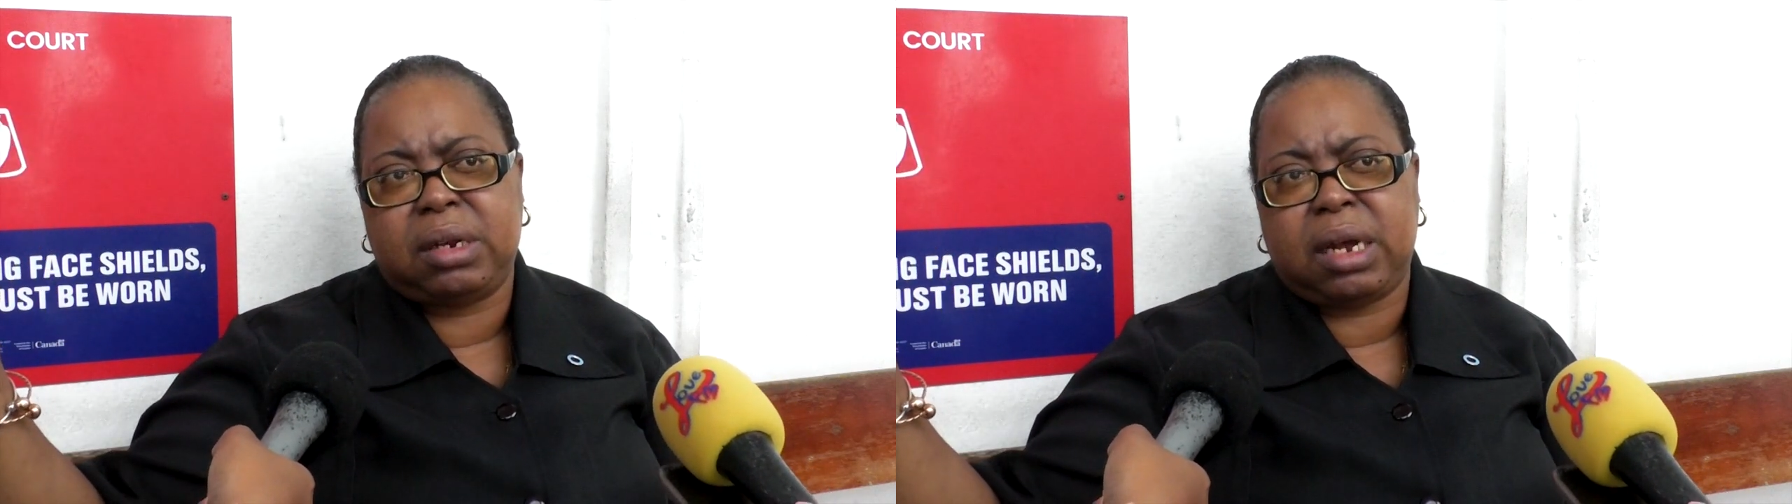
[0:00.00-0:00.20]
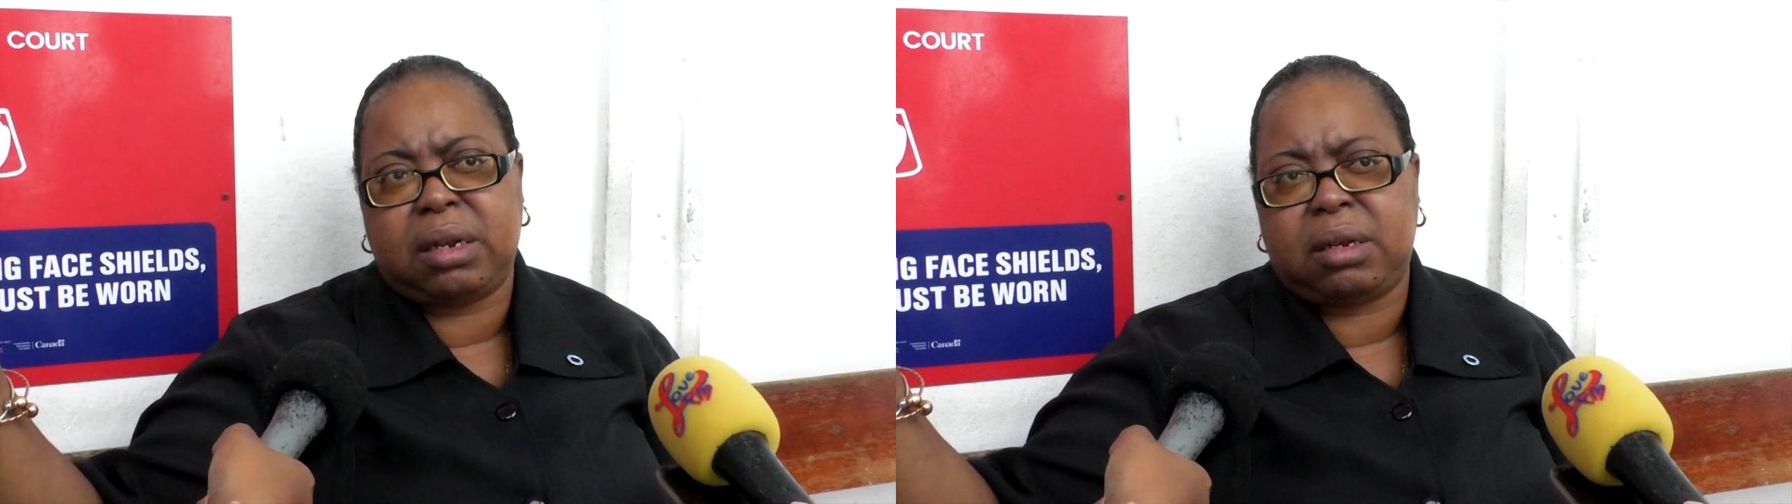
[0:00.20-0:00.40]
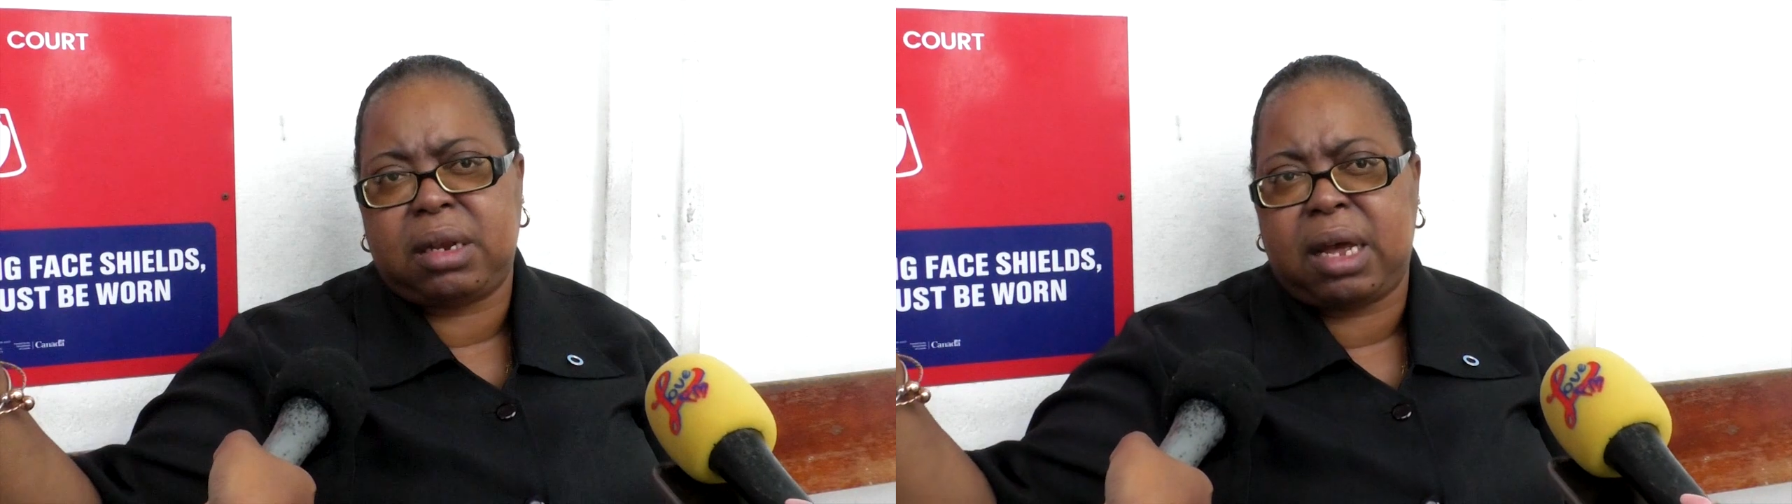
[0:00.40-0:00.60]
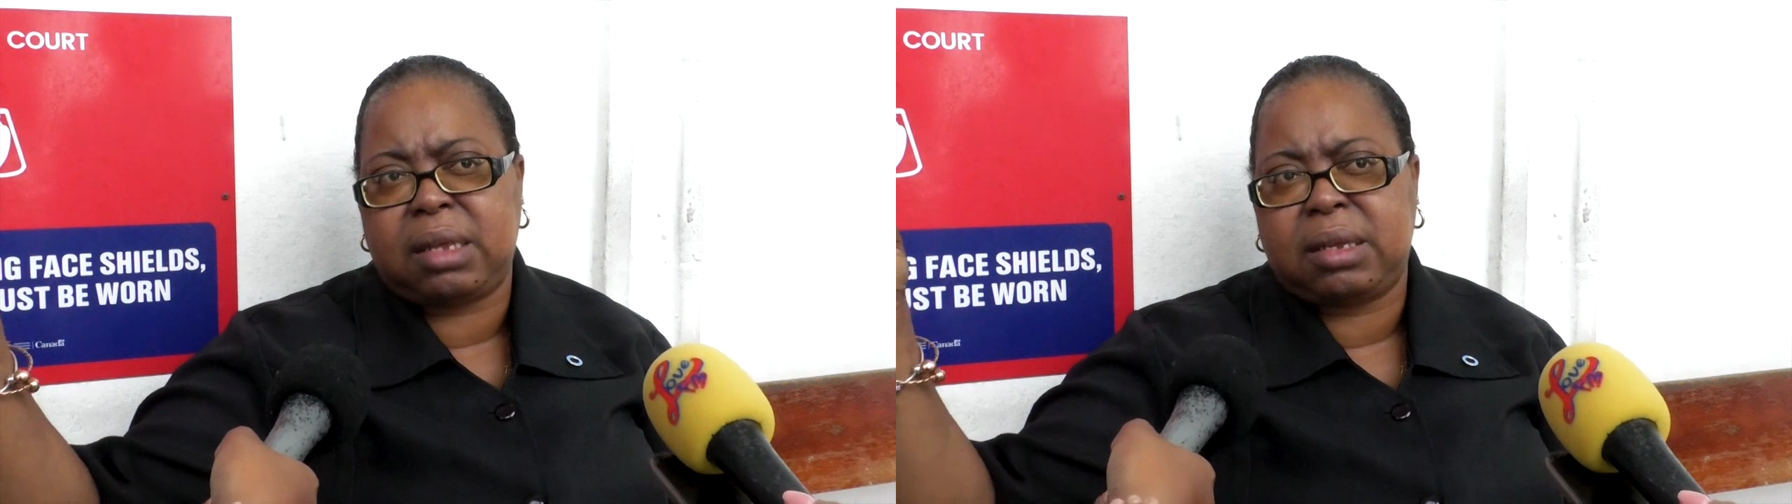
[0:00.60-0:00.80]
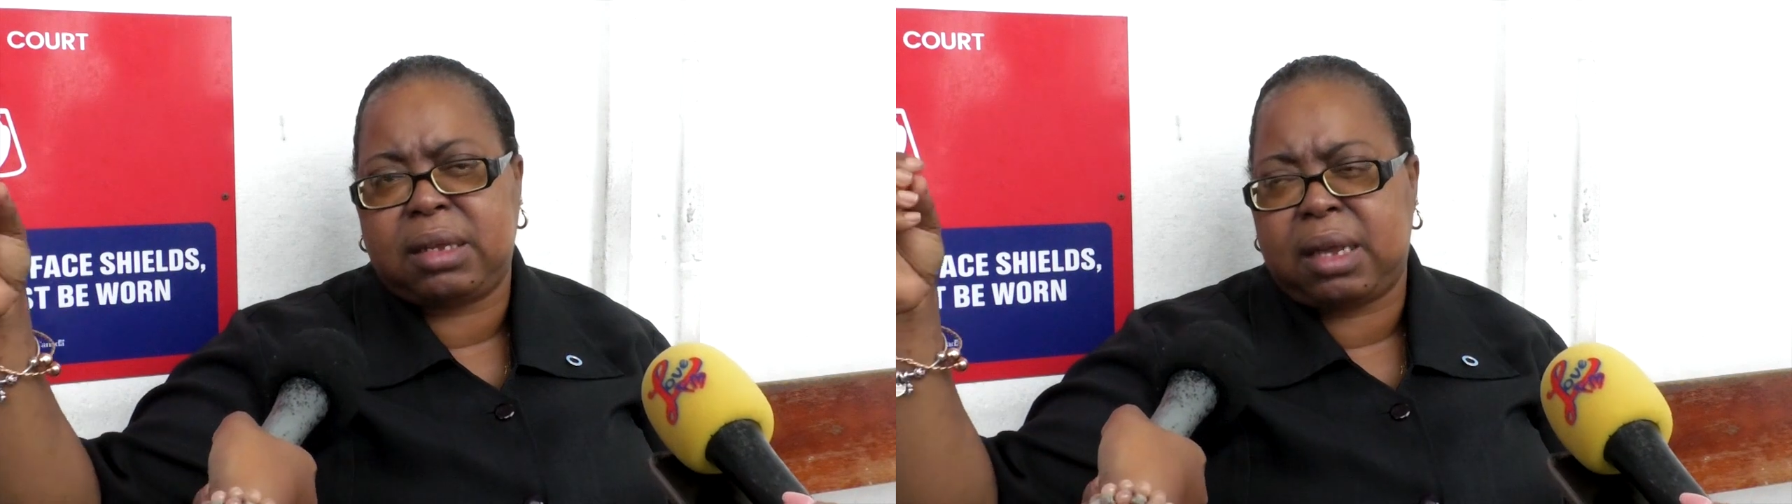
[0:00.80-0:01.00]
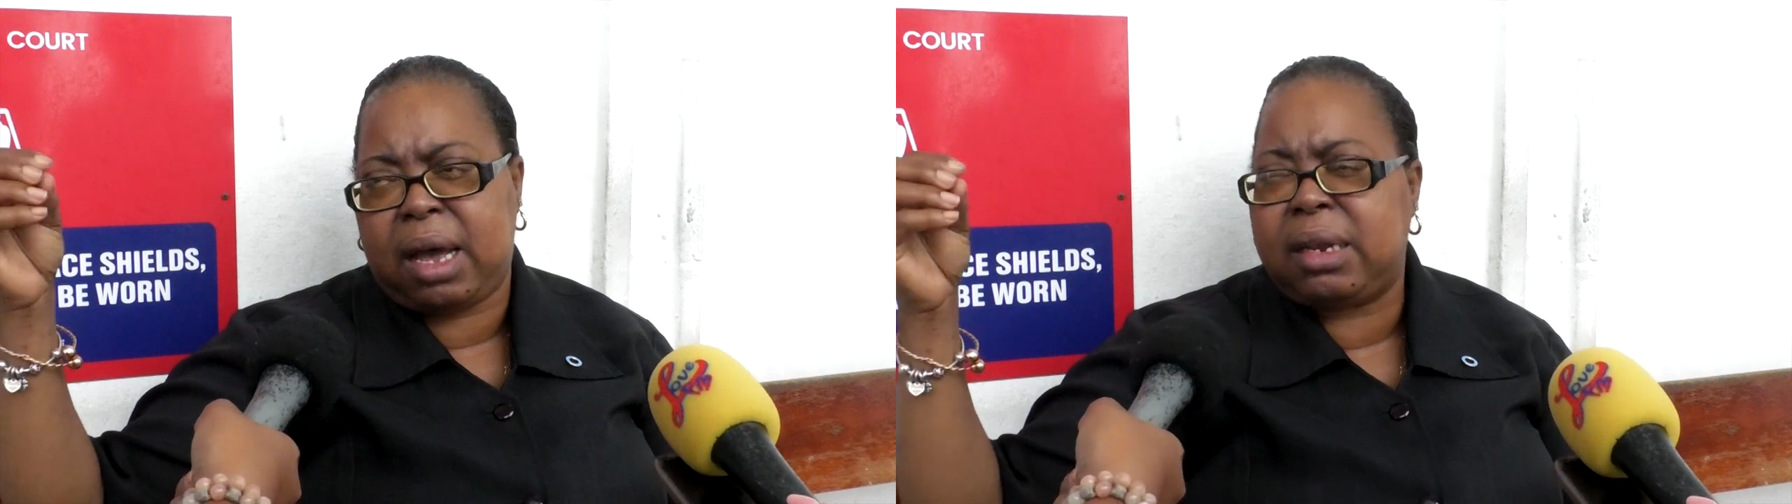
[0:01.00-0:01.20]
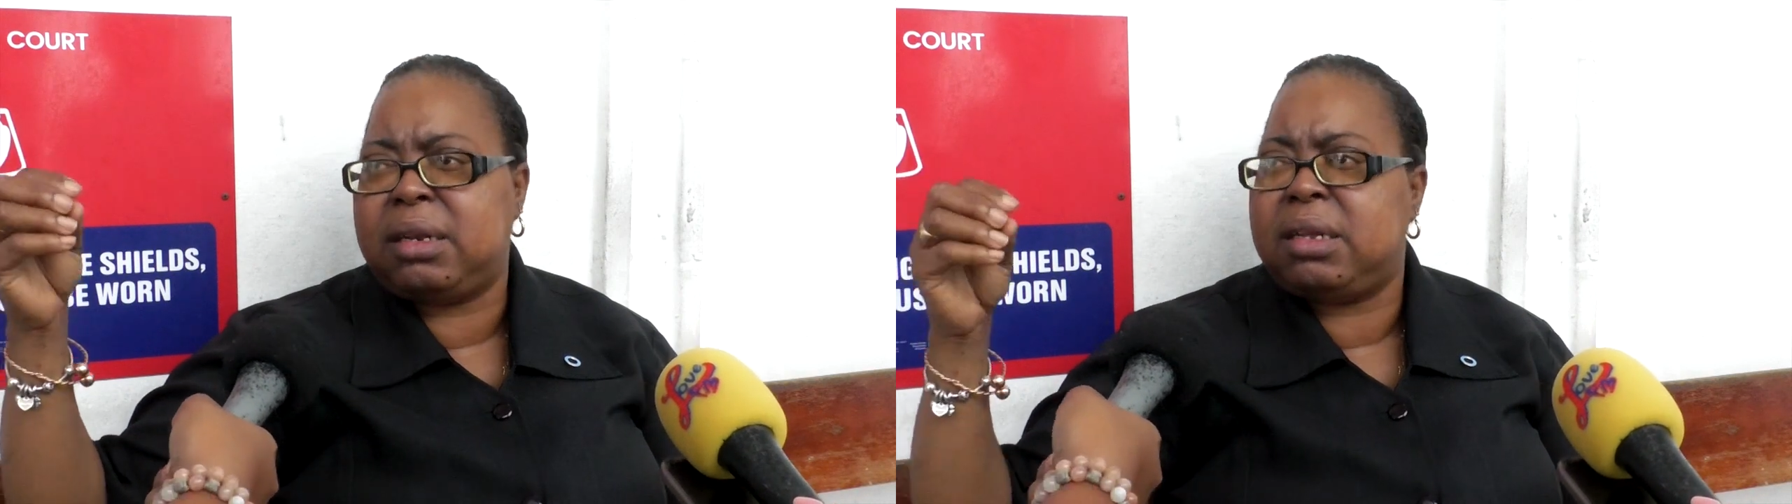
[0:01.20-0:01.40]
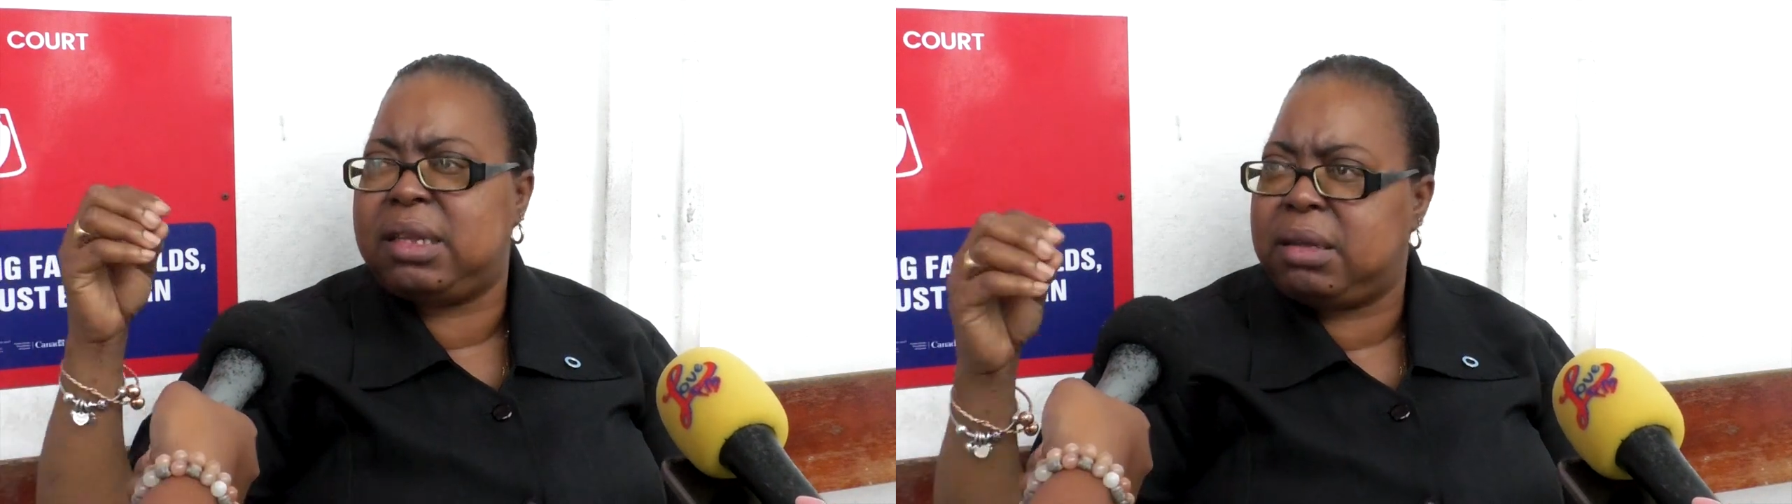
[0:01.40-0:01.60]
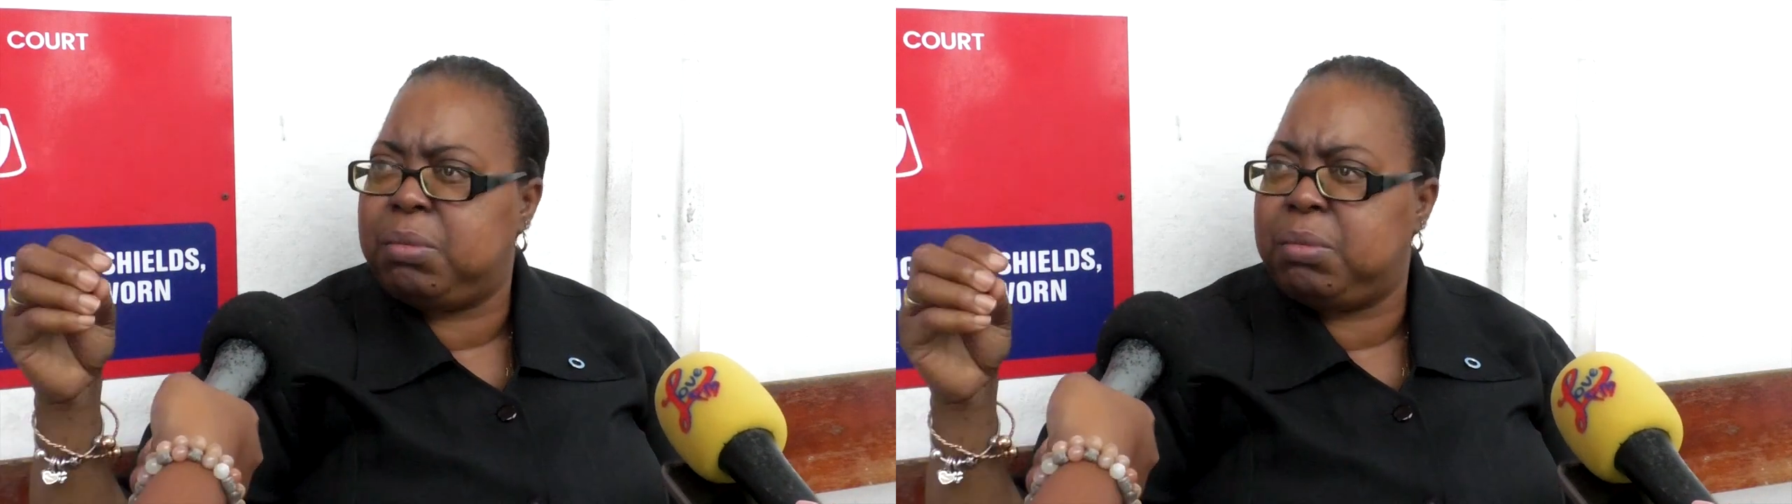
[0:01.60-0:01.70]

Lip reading: that has had the